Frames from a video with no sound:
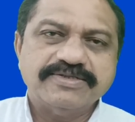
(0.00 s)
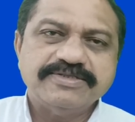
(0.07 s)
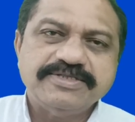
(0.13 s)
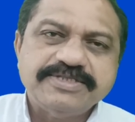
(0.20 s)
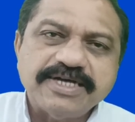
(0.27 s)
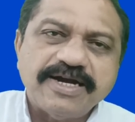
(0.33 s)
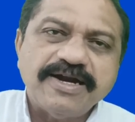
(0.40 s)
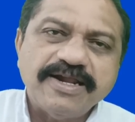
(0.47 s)

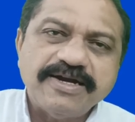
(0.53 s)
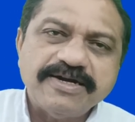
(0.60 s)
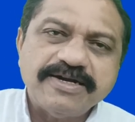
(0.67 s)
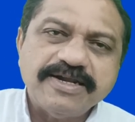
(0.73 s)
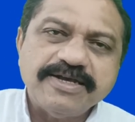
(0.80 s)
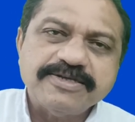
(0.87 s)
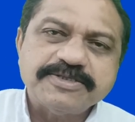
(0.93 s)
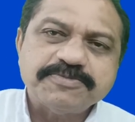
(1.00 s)
Journal
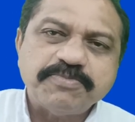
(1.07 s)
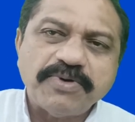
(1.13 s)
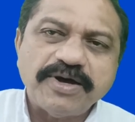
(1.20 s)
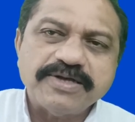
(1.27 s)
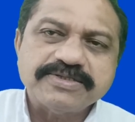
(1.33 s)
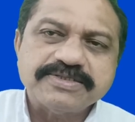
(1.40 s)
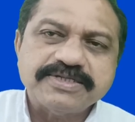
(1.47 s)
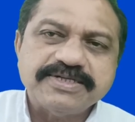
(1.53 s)
entry is
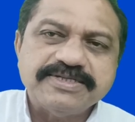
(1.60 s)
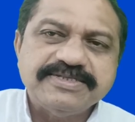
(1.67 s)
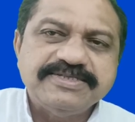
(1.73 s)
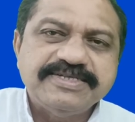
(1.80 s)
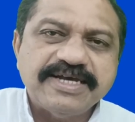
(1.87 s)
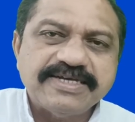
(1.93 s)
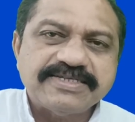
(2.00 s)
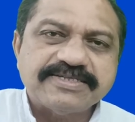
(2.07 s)
passed
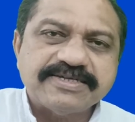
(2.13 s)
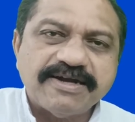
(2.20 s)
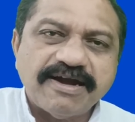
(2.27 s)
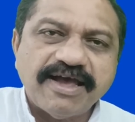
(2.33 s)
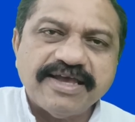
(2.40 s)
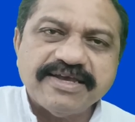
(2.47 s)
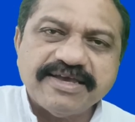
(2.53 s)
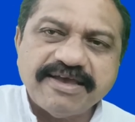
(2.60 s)
just
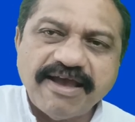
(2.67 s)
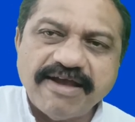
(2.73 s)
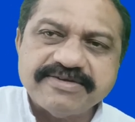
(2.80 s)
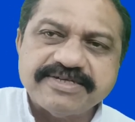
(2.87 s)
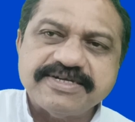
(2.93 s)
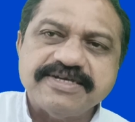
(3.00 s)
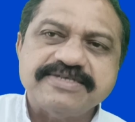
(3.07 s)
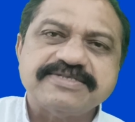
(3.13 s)
like
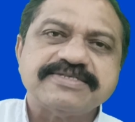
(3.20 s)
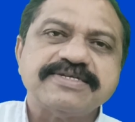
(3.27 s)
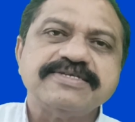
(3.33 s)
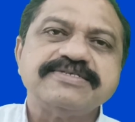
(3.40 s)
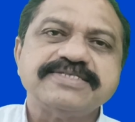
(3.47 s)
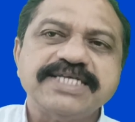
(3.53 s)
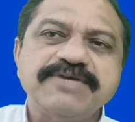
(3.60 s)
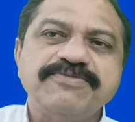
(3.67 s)
cash is
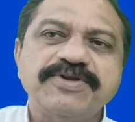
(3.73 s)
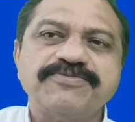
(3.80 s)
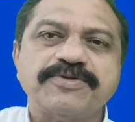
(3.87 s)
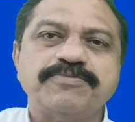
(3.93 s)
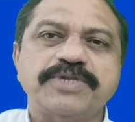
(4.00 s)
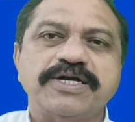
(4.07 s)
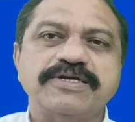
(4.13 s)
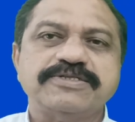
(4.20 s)
received
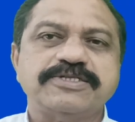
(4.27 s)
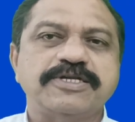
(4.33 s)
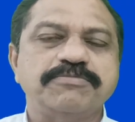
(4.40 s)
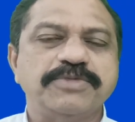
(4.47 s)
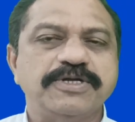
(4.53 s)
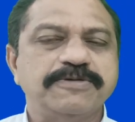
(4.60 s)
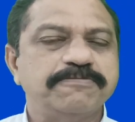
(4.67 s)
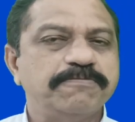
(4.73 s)
from the
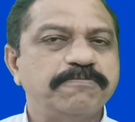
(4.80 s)
customer.